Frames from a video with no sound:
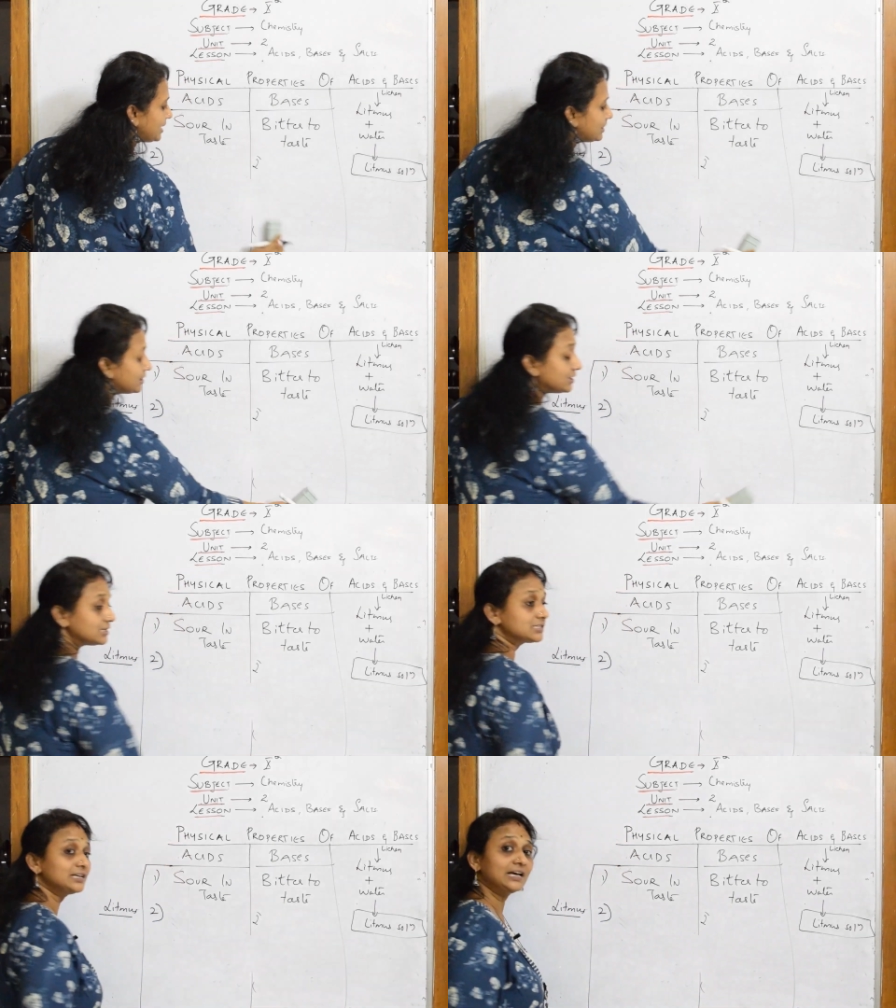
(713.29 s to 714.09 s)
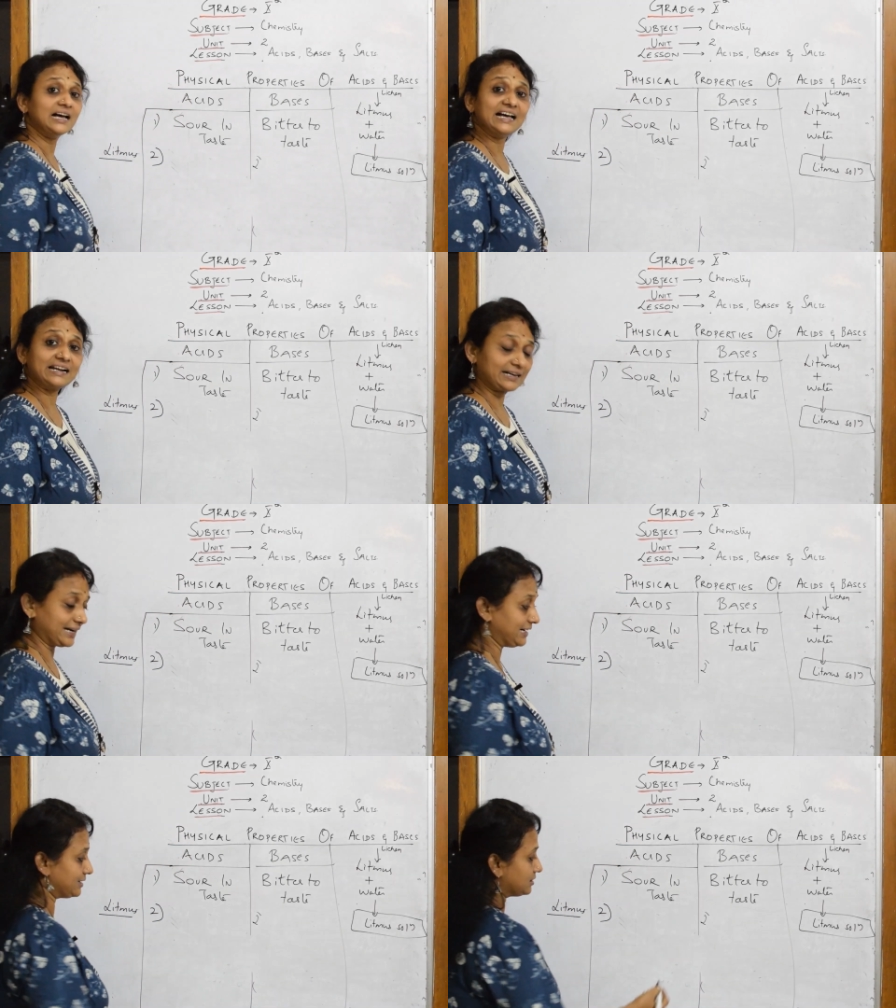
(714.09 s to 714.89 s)
it is
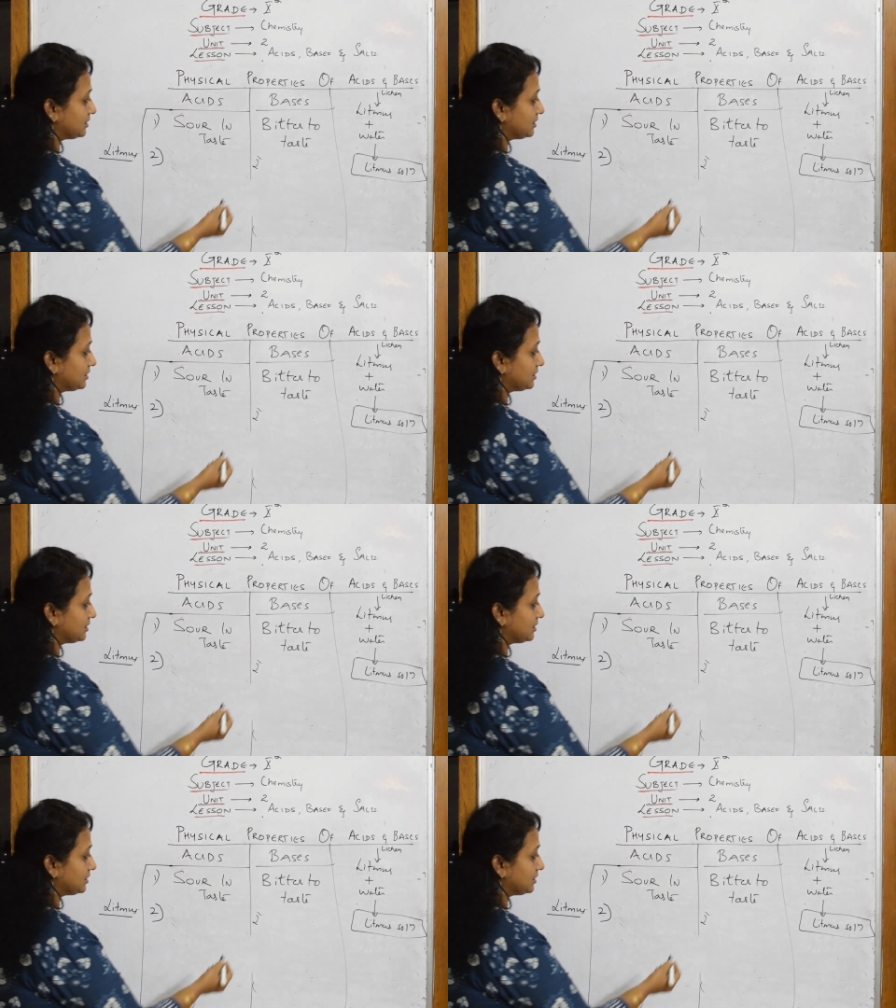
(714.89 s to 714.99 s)
red.